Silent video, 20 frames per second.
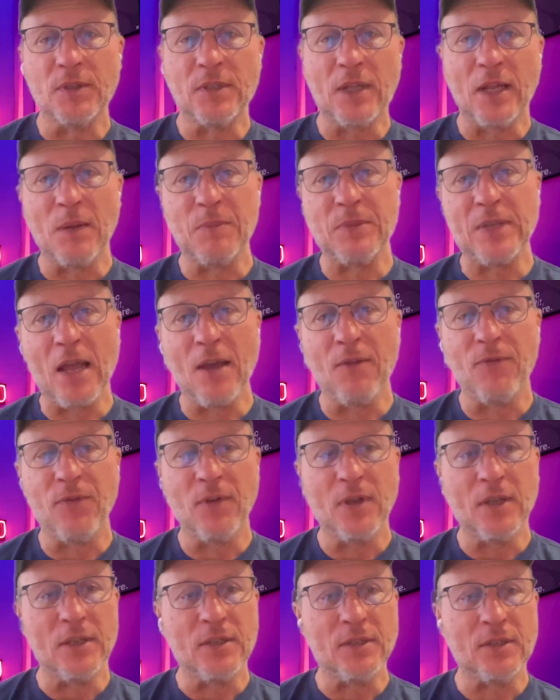in startup have
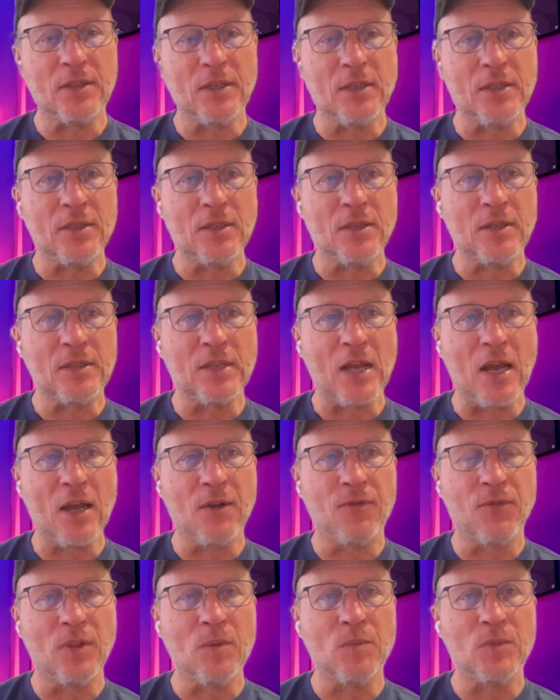is that it's
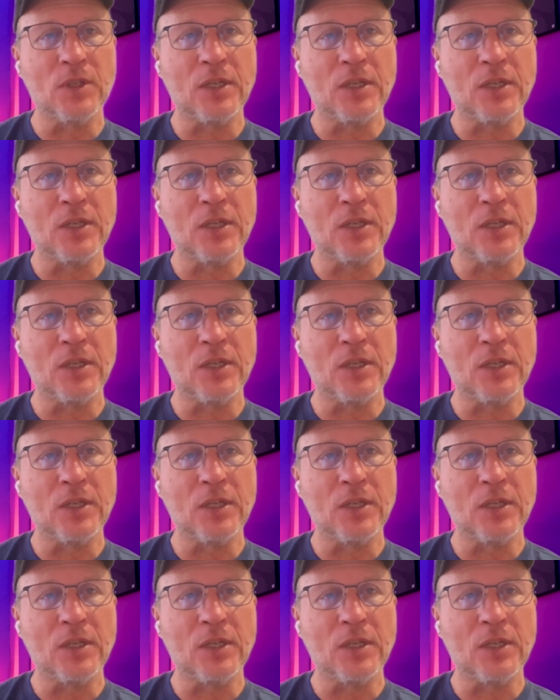hard for them